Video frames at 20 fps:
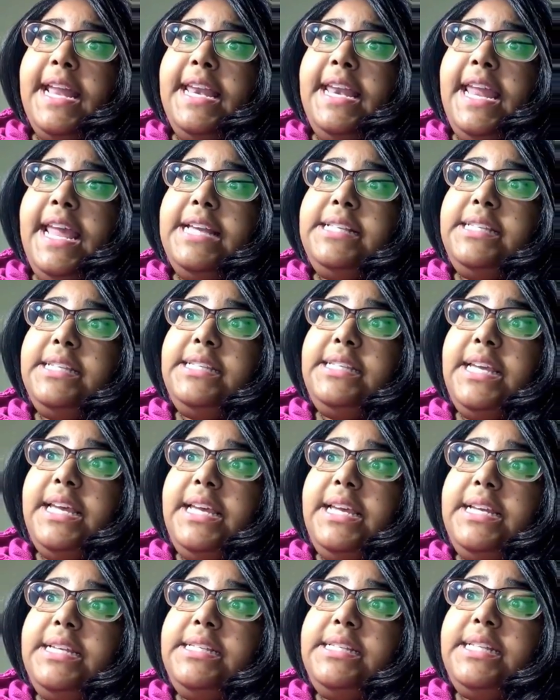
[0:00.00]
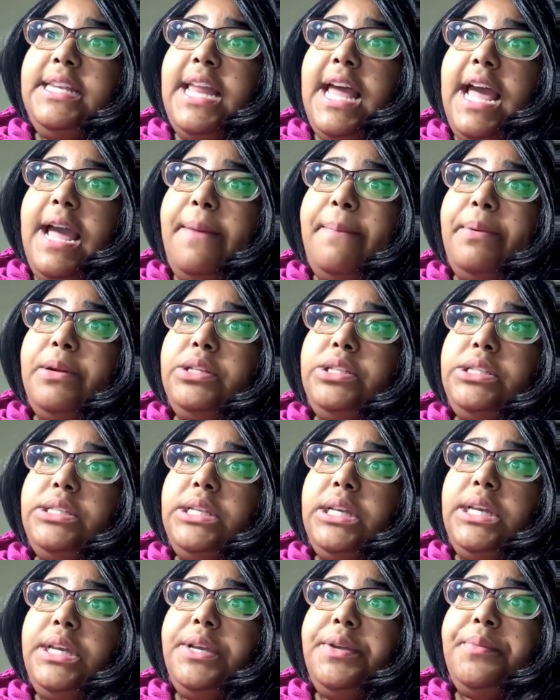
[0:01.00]
Next, it says
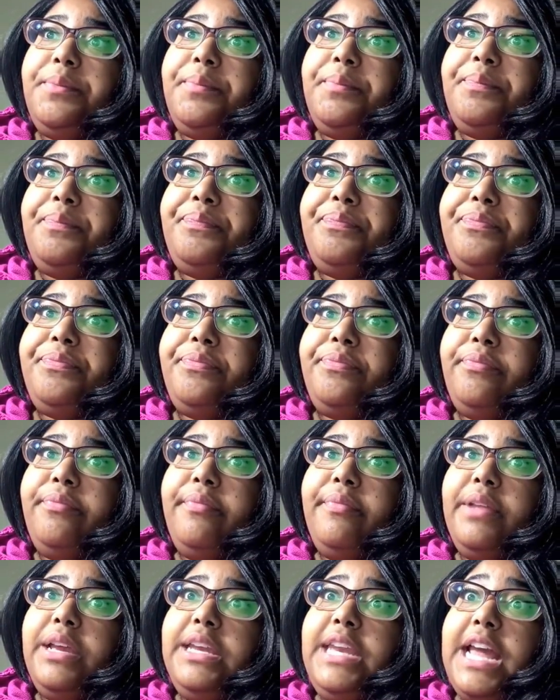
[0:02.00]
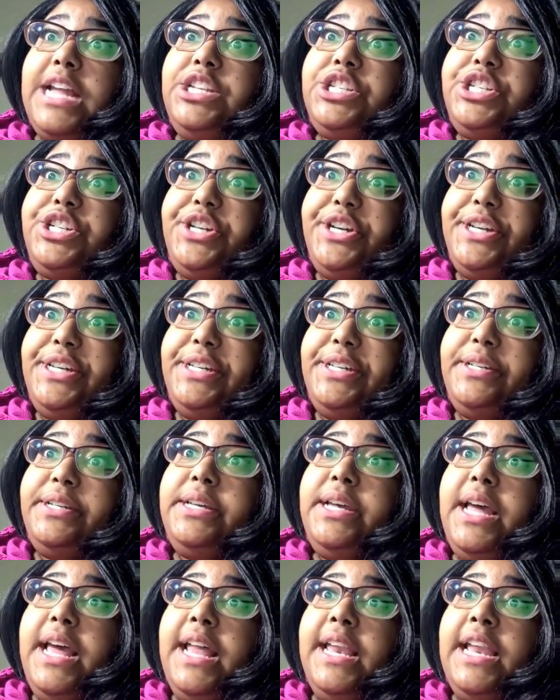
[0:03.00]
9% Nigeria.
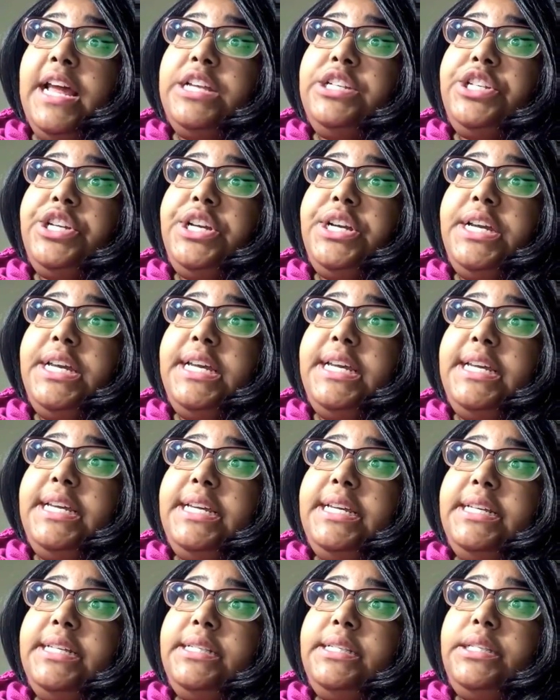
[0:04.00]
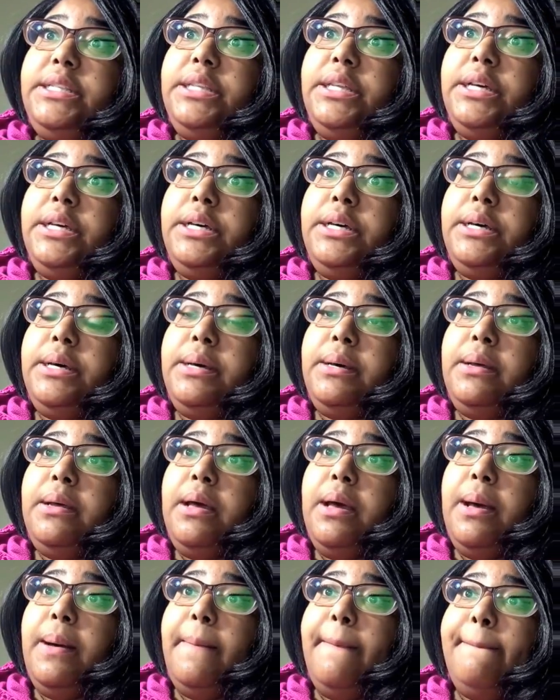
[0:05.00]
Nigeria is the
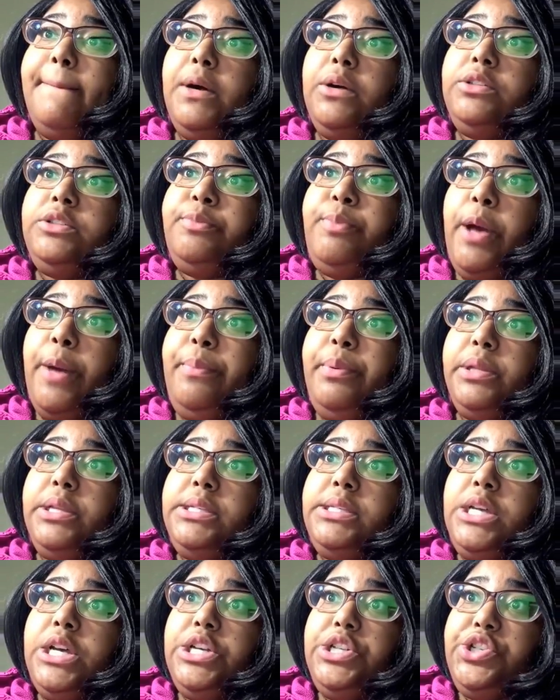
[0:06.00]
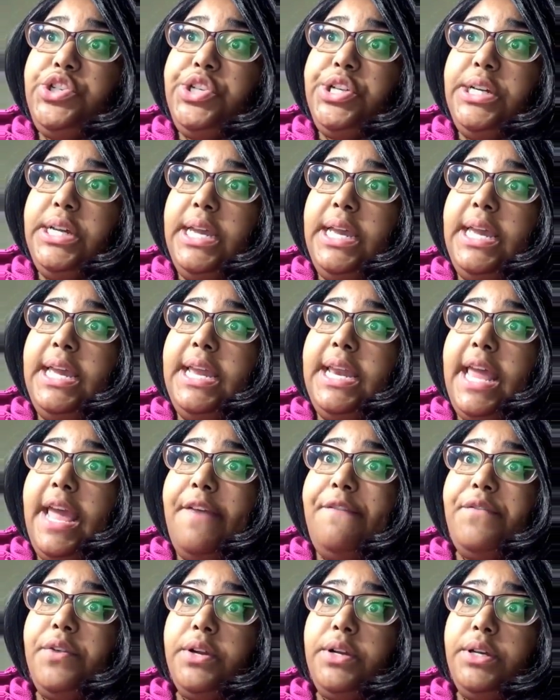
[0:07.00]
most populous country in
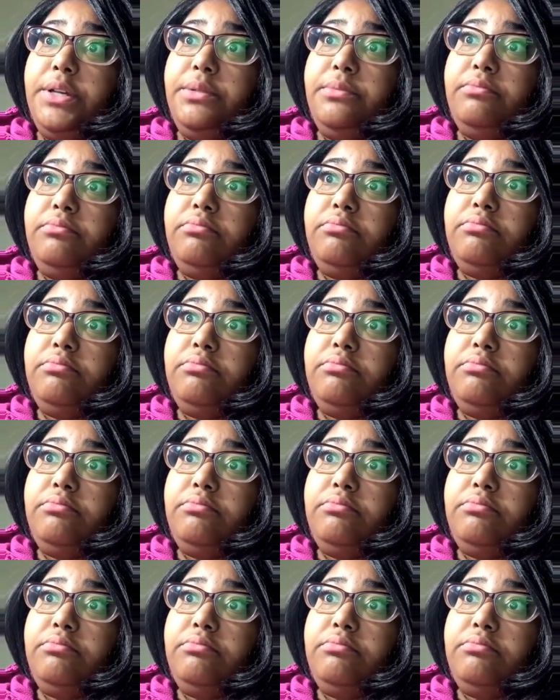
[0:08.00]
Africa.